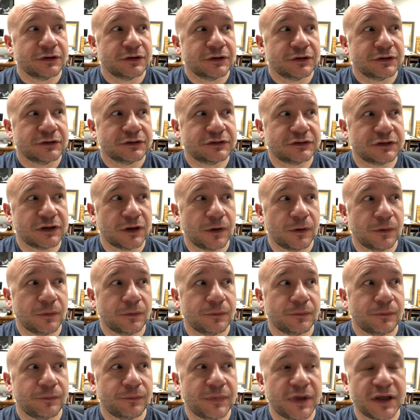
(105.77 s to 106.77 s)
So
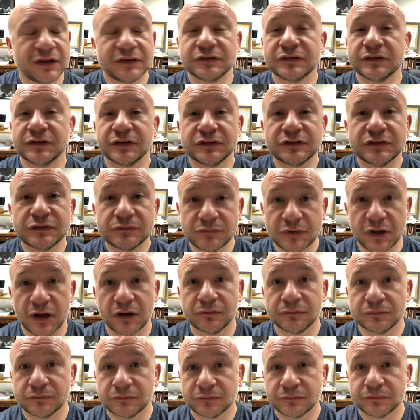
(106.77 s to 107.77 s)
make sure that you
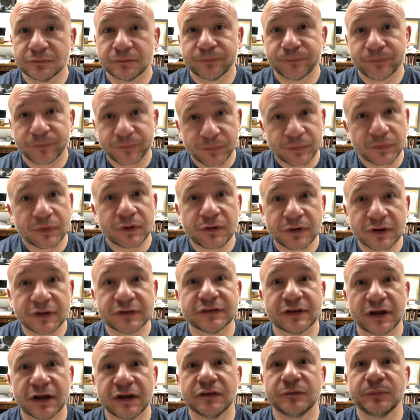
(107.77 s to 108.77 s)
know your
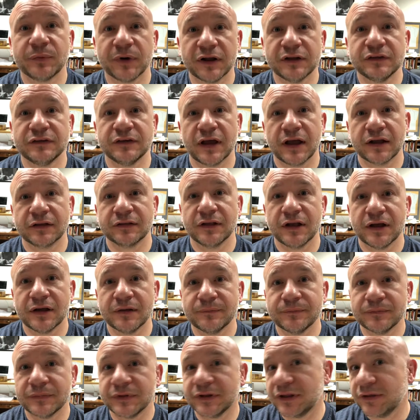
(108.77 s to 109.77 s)
anxiety is probably jacked up.
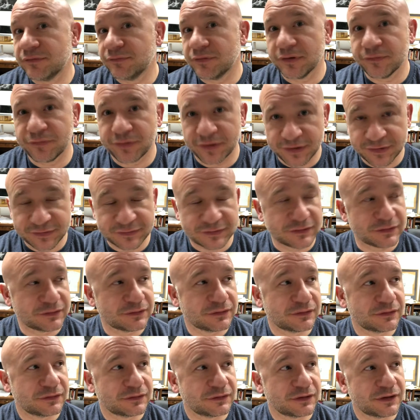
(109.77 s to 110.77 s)
And even if it isn't,
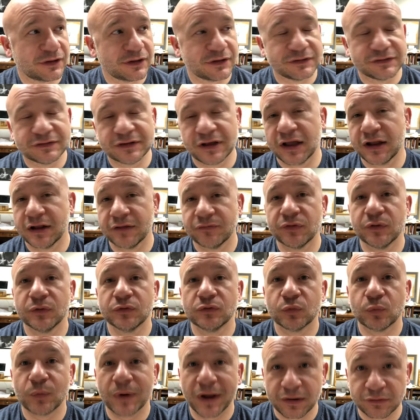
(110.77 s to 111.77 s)
the anxiety of those
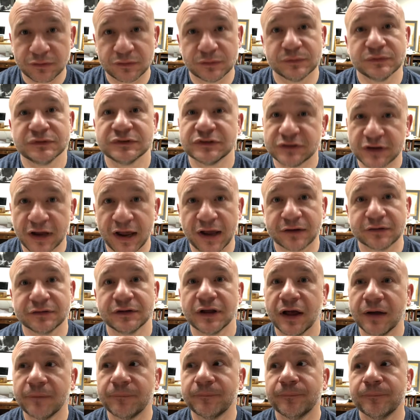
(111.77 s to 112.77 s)
around you is jacked
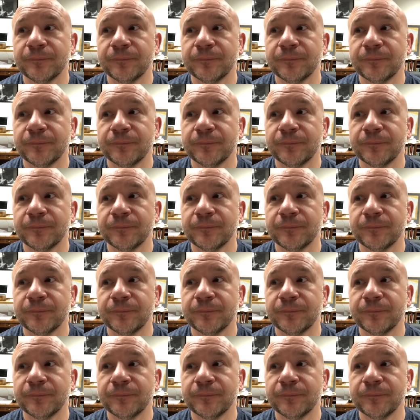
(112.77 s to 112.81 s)
up.